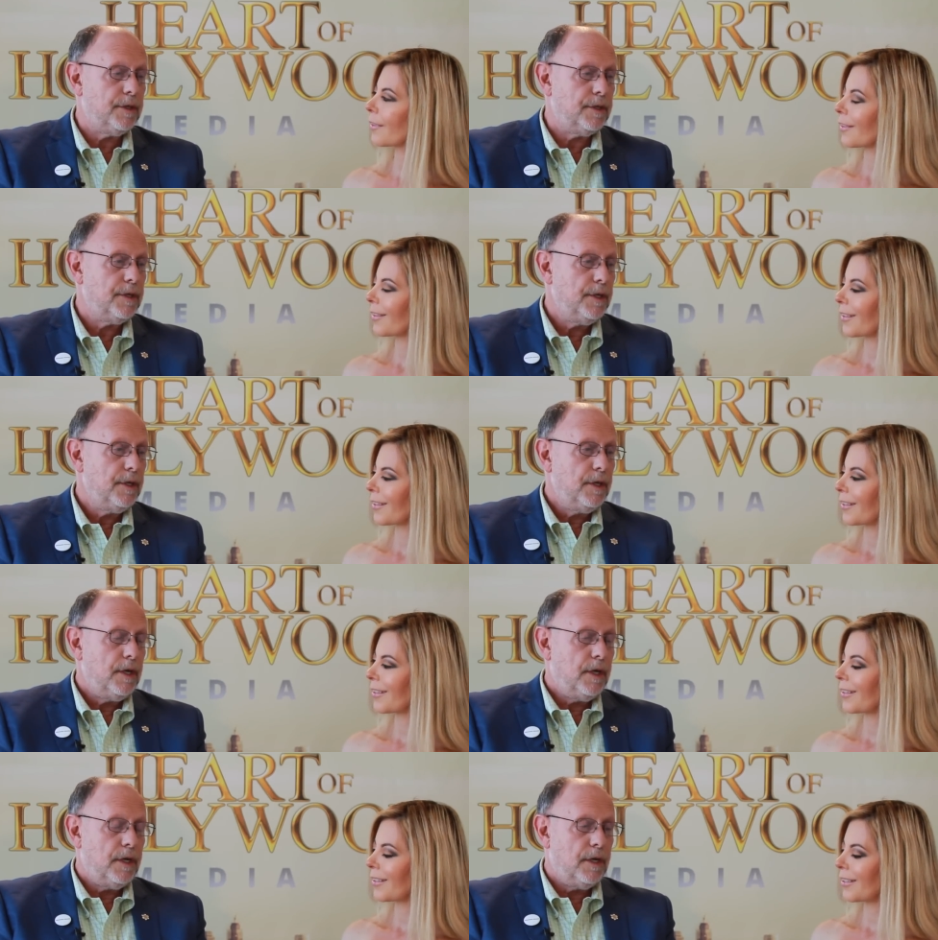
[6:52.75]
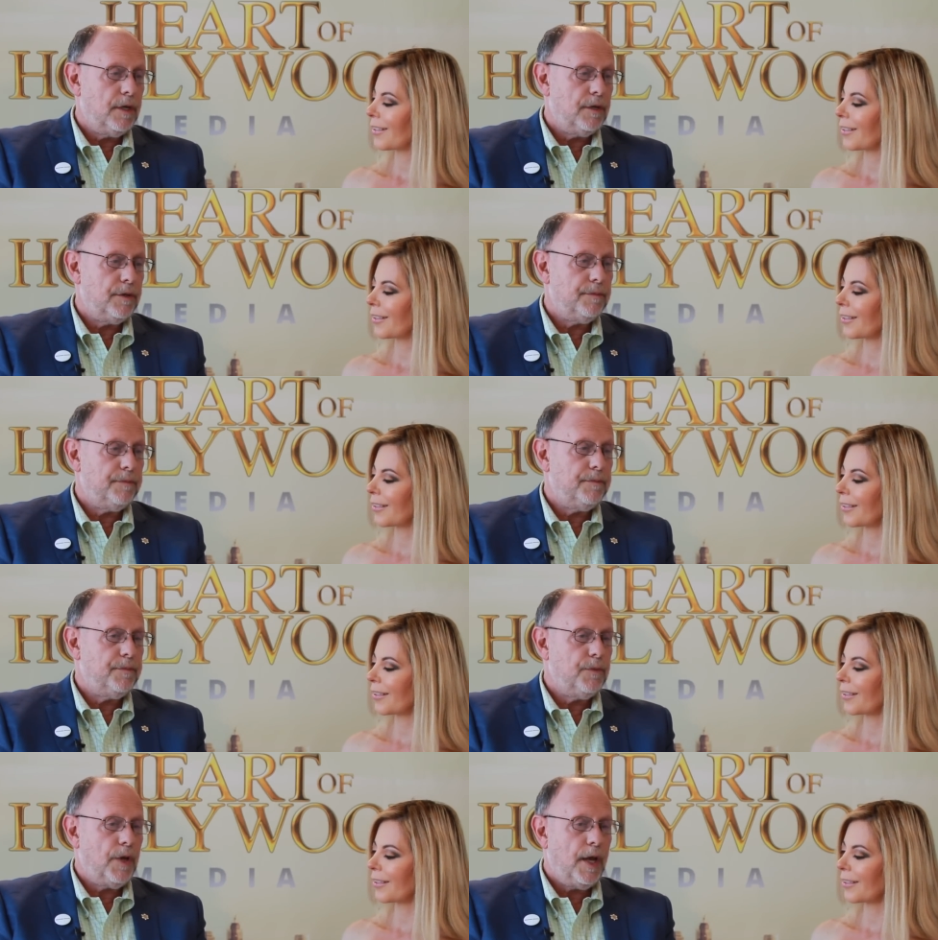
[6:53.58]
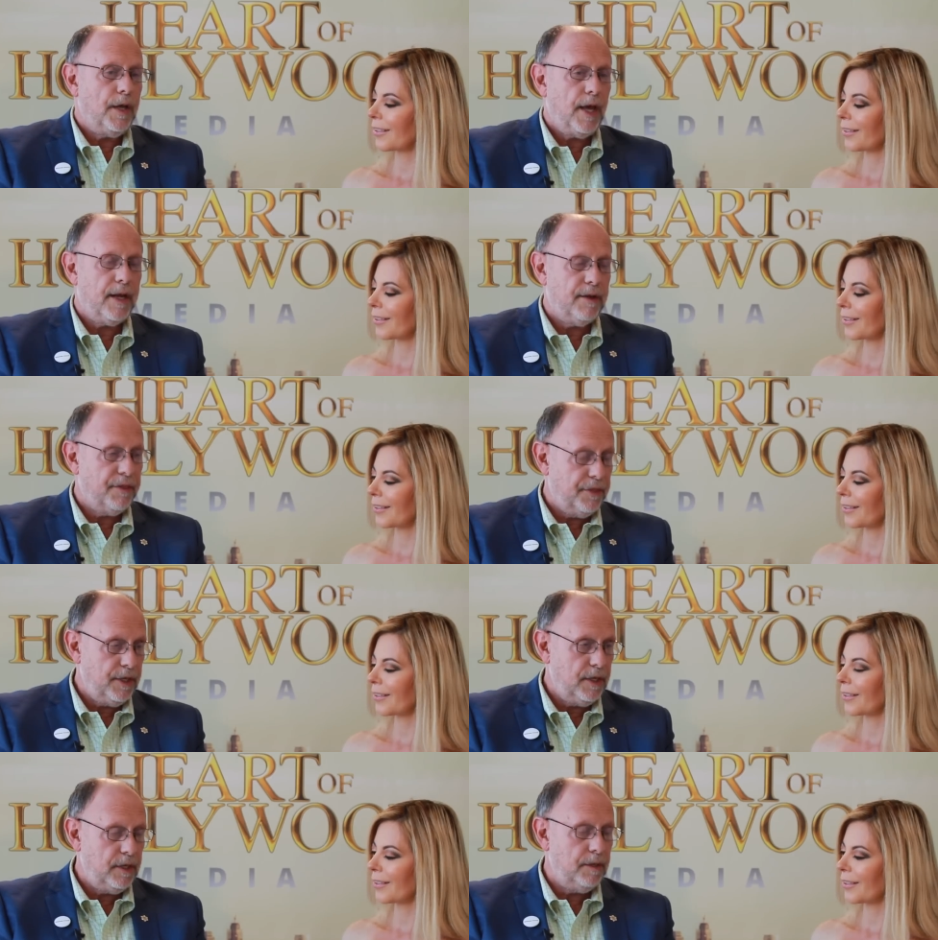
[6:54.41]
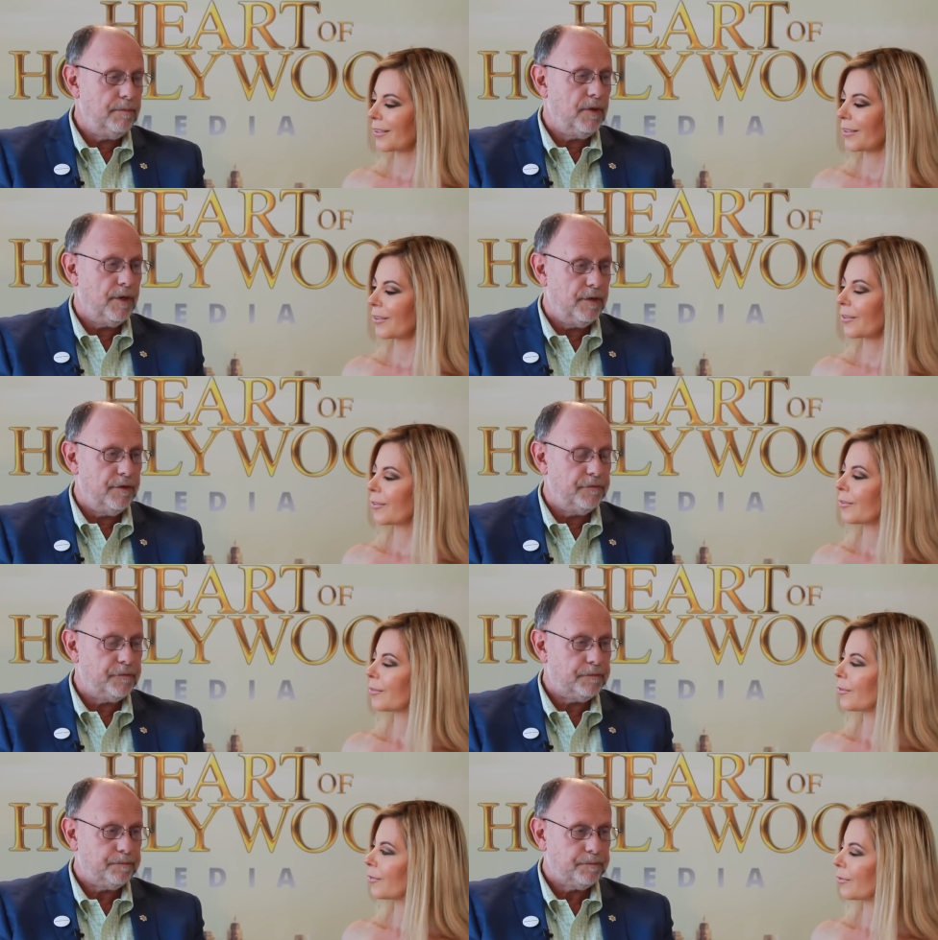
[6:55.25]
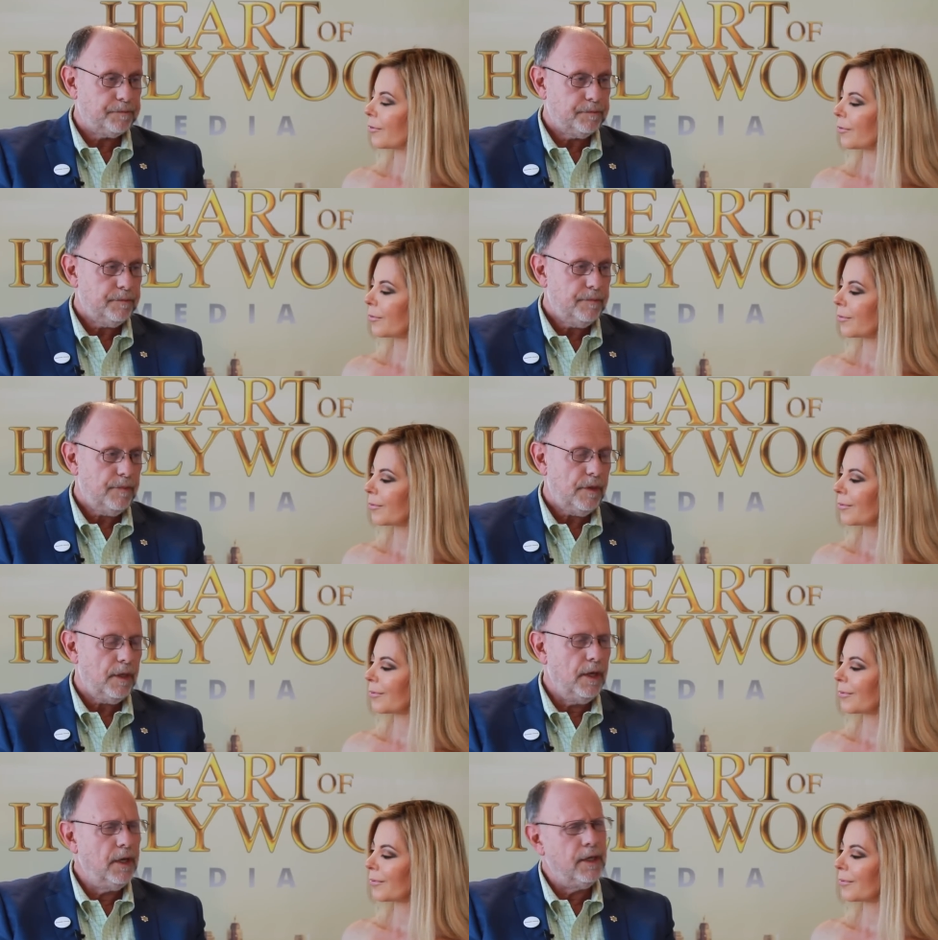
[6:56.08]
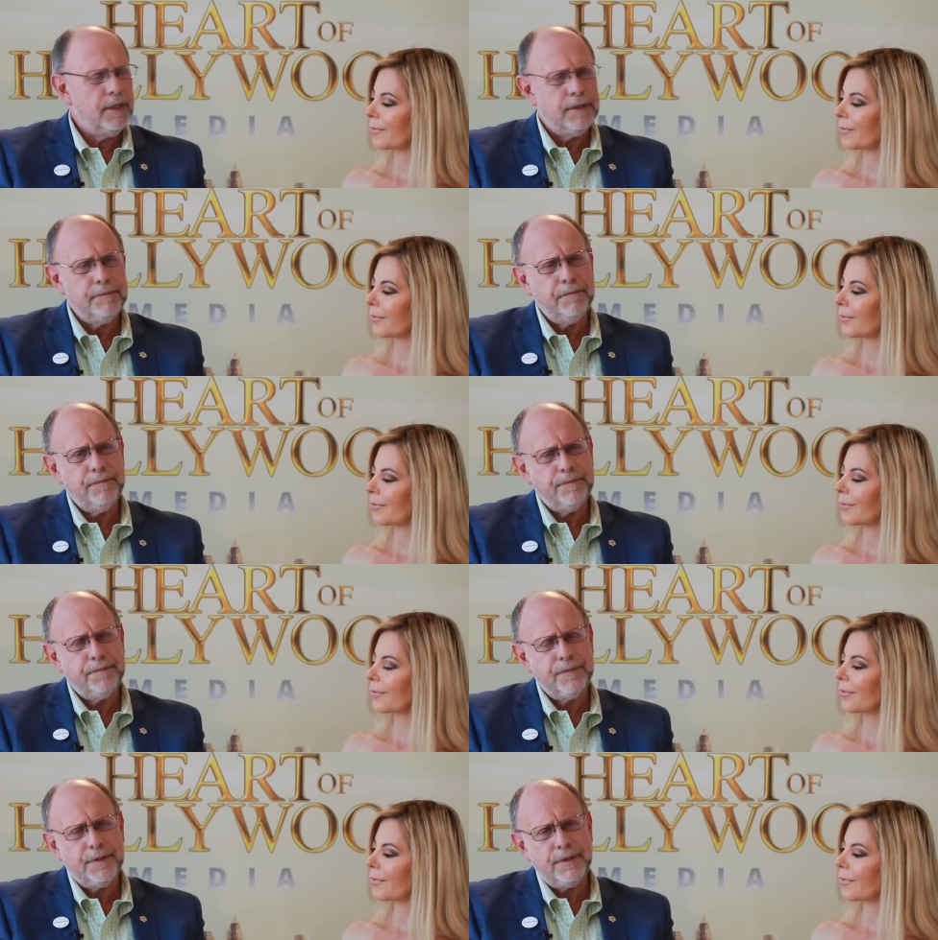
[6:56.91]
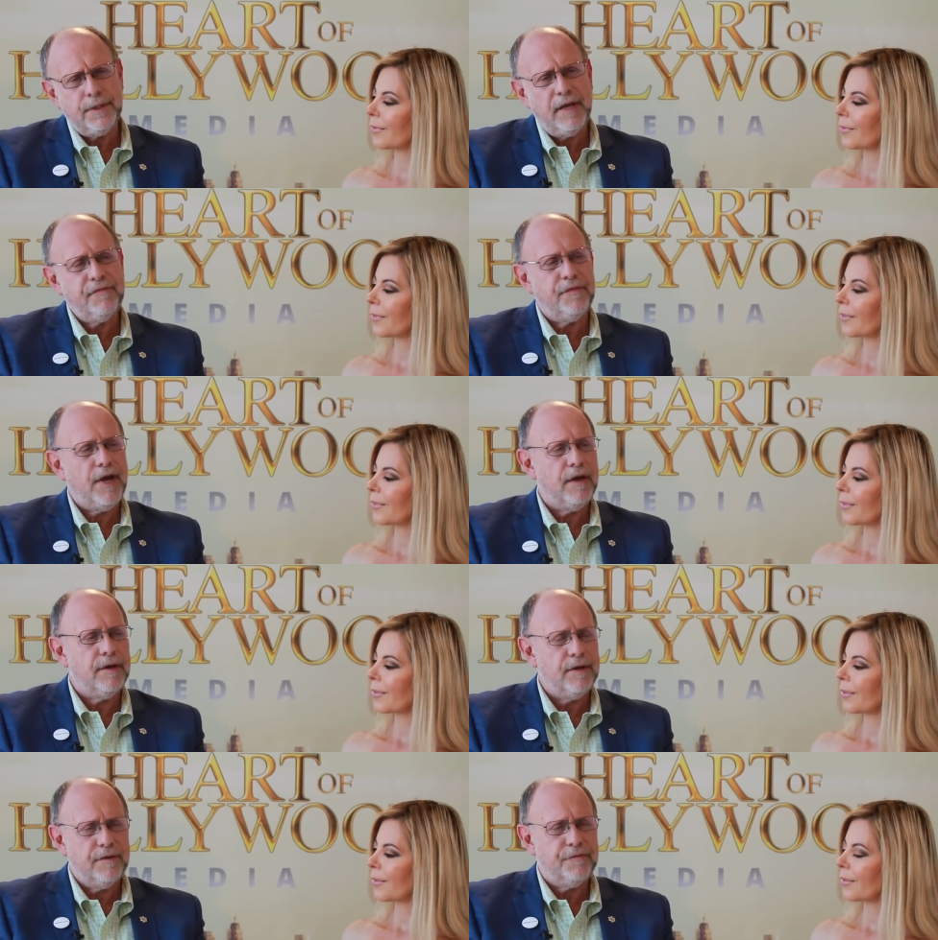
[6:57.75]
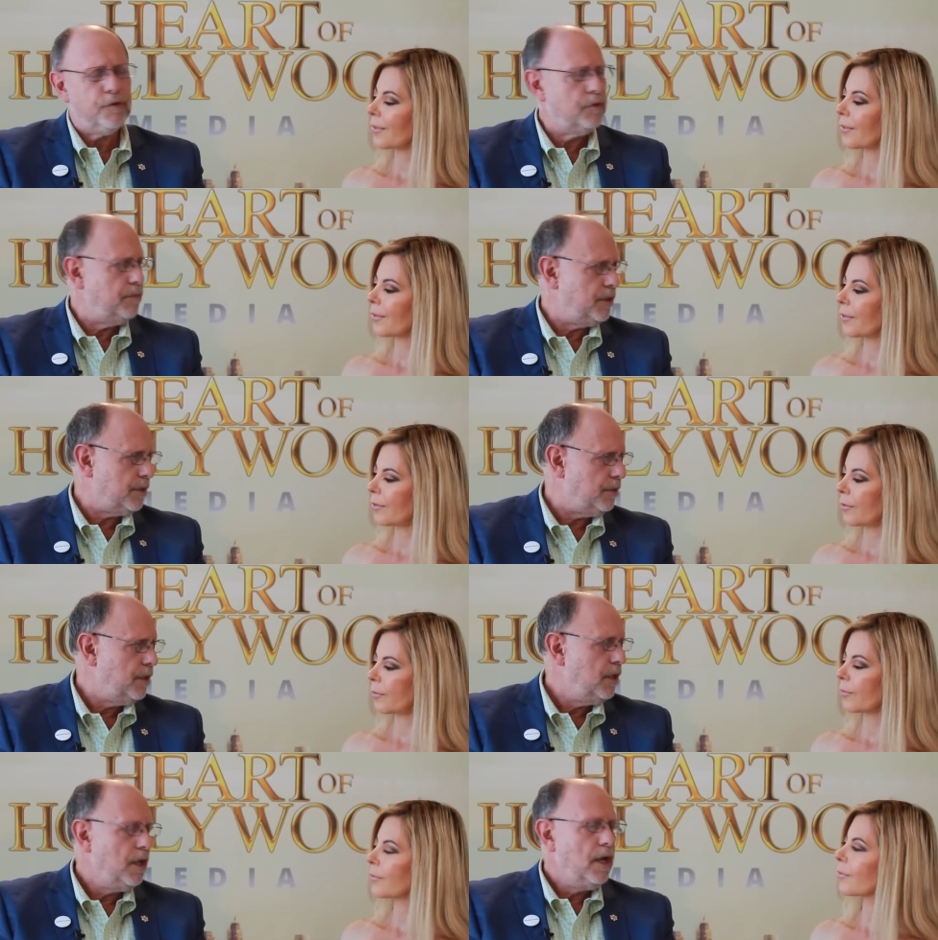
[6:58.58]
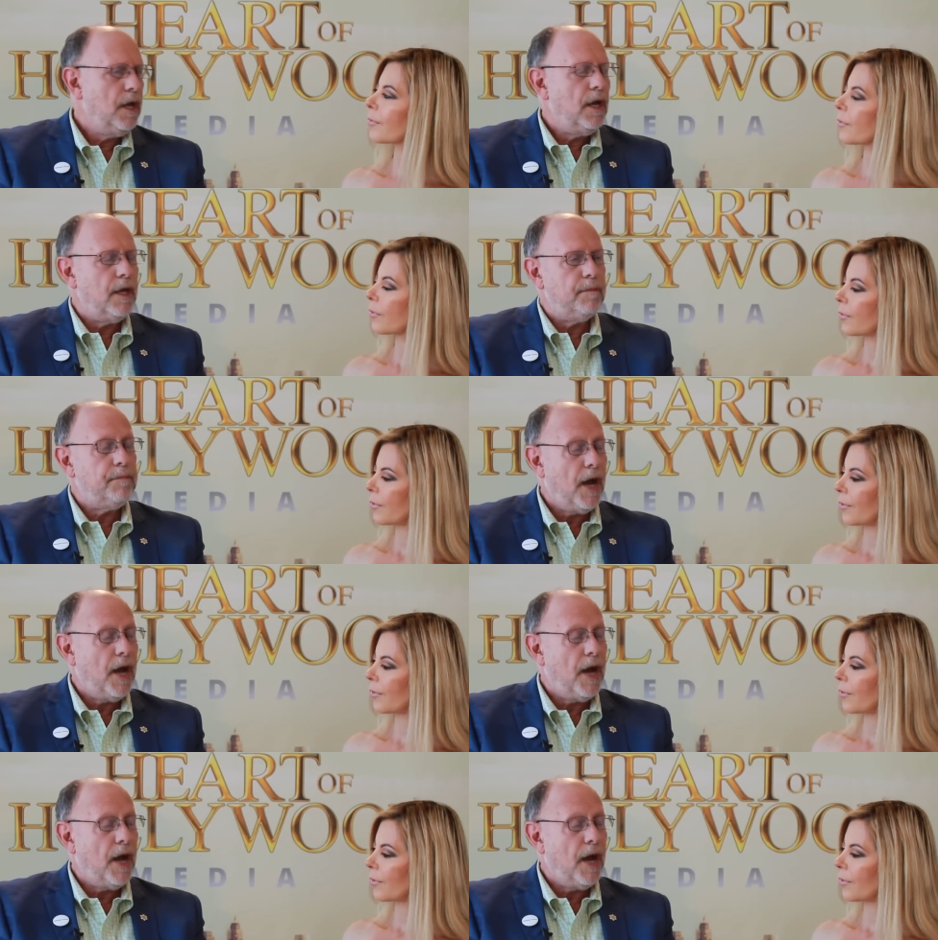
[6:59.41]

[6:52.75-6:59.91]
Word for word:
Speaker 1: uh, uh, had a theme of um, life uh, affirming and